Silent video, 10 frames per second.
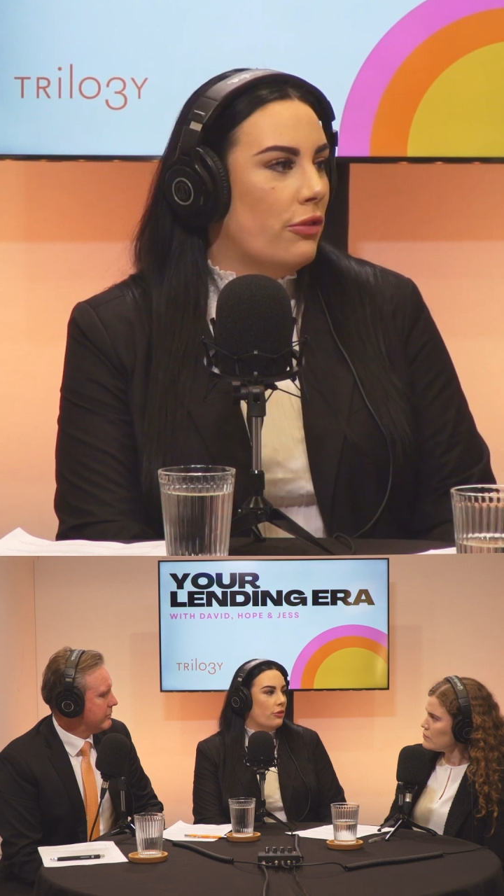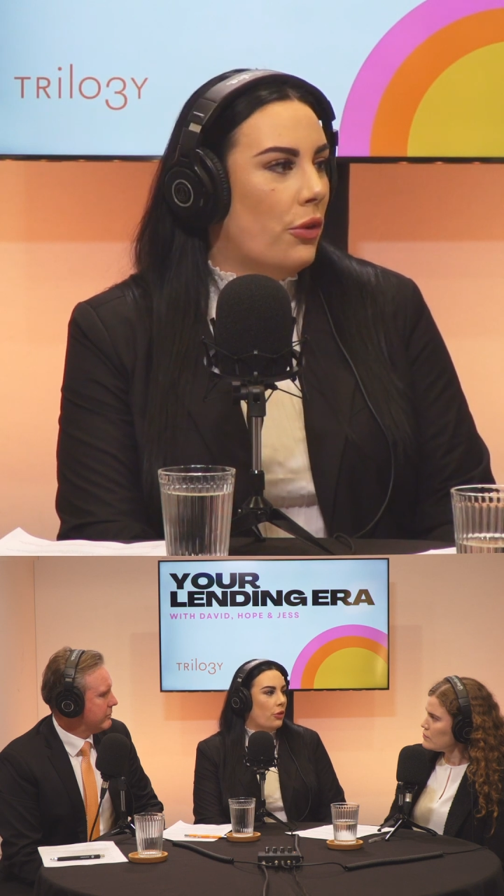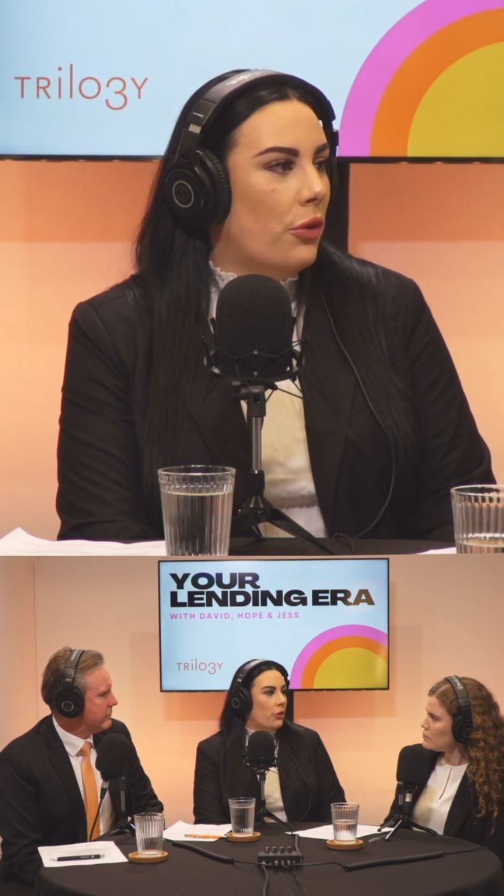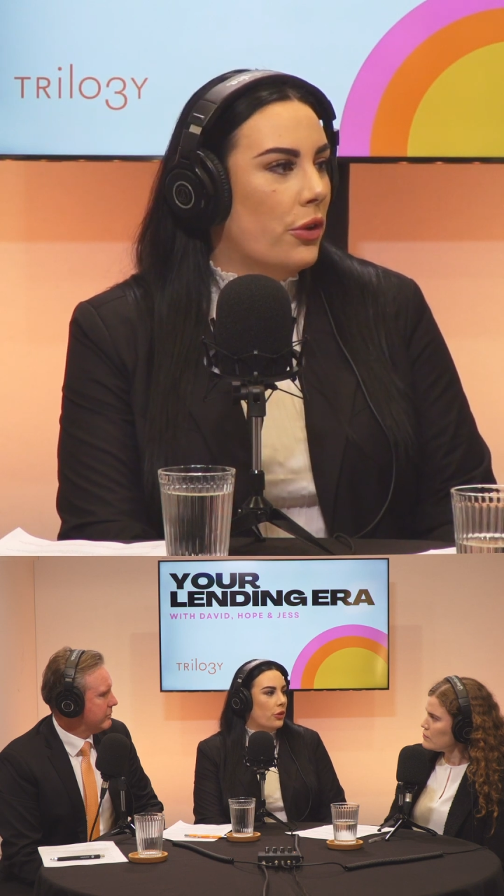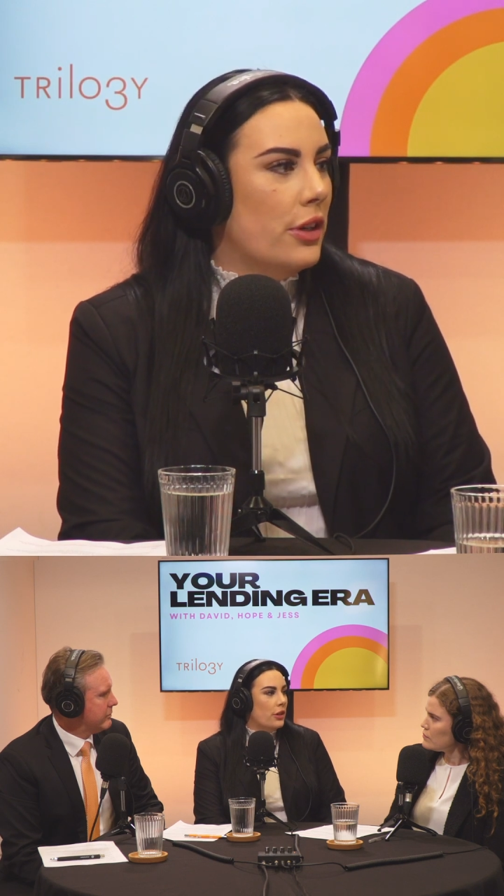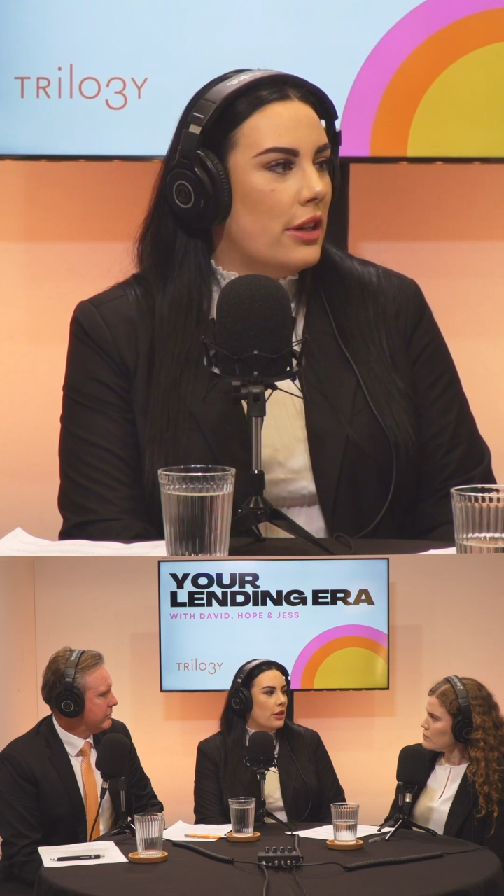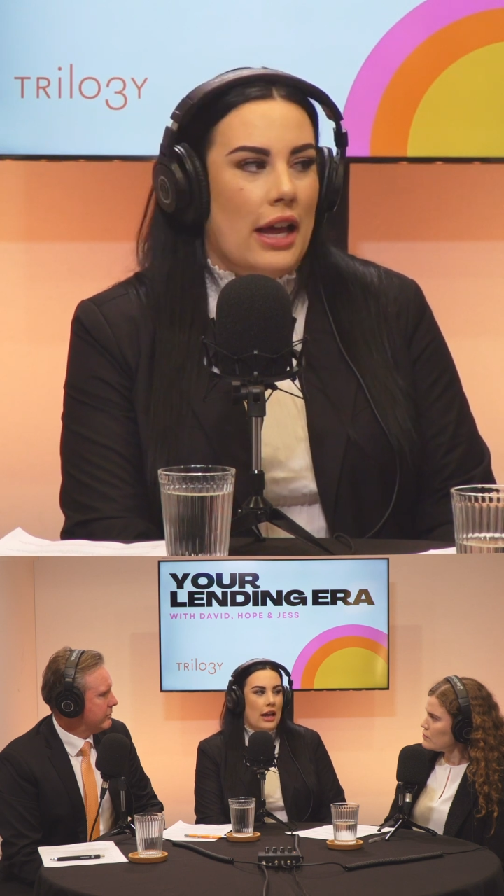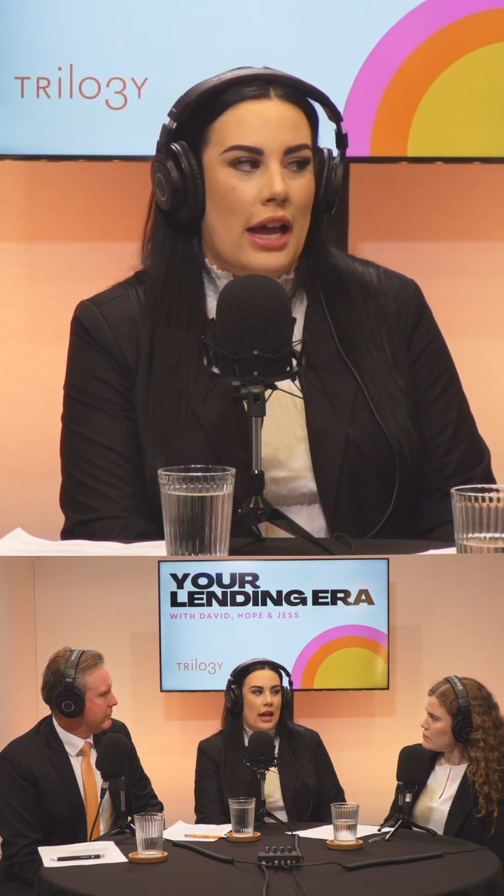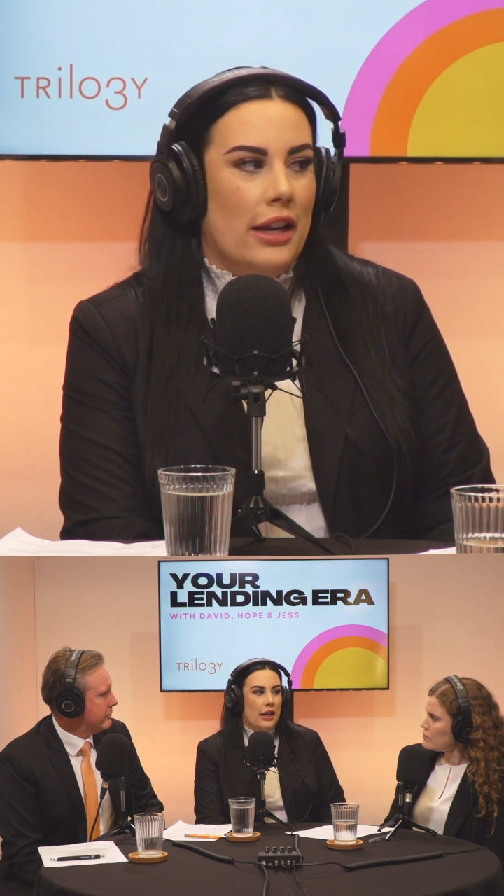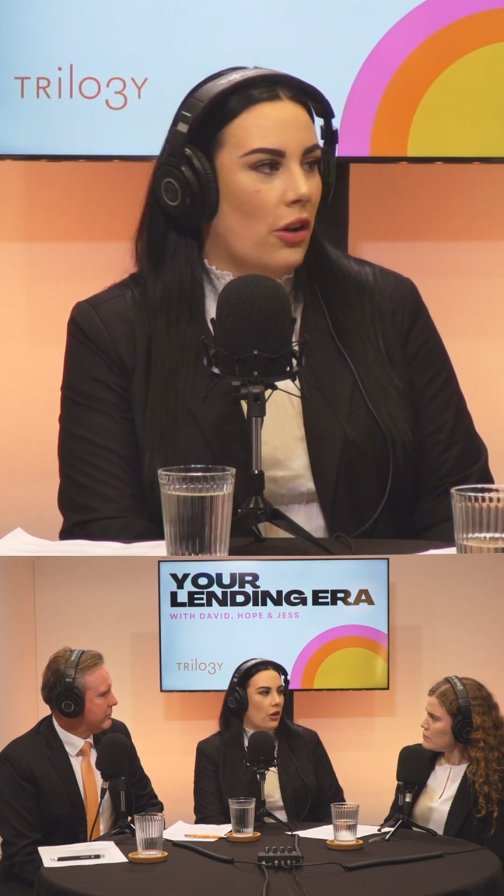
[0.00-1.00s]
forward
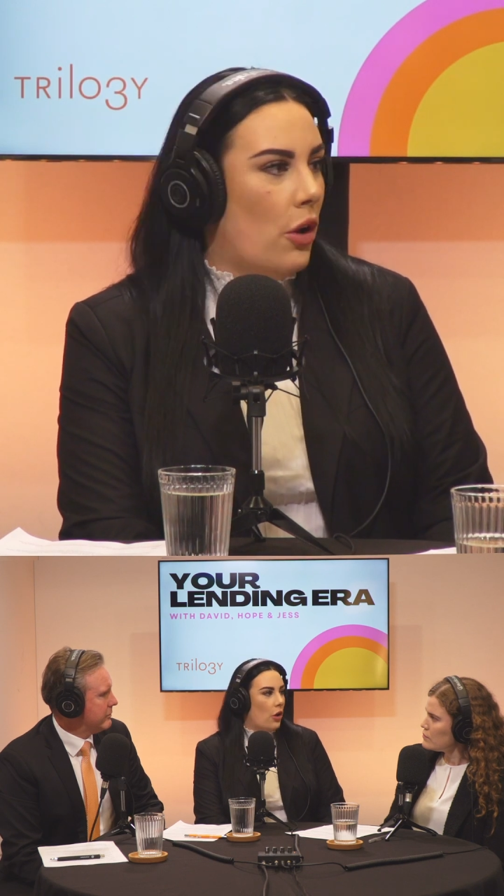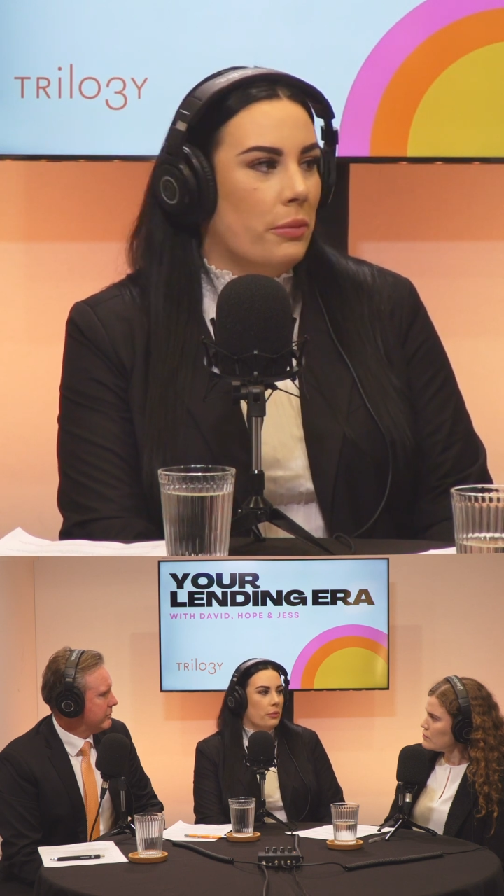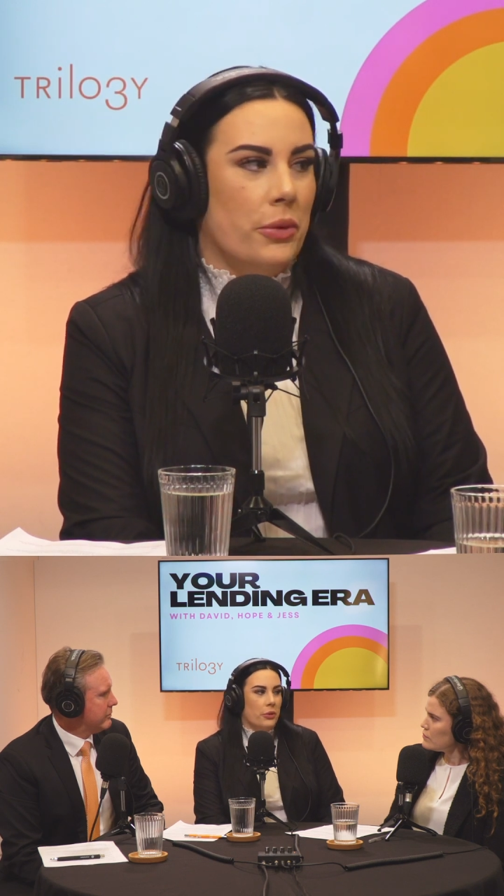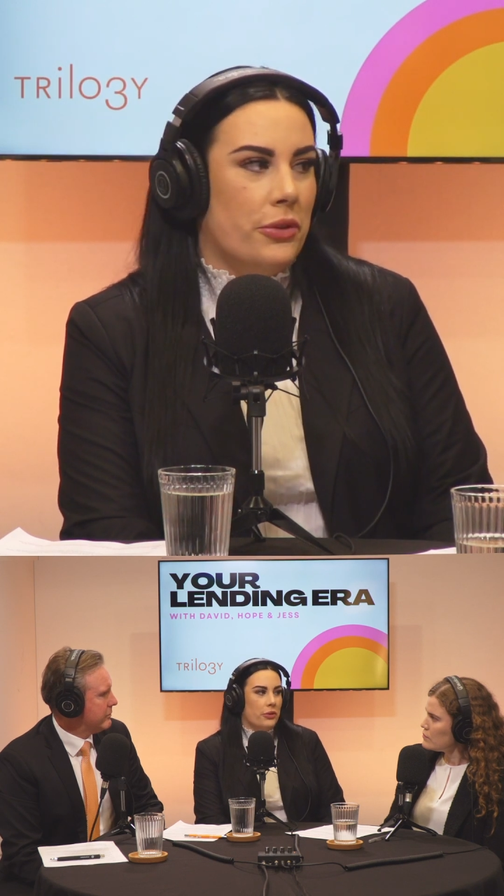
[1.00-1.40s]
a lot more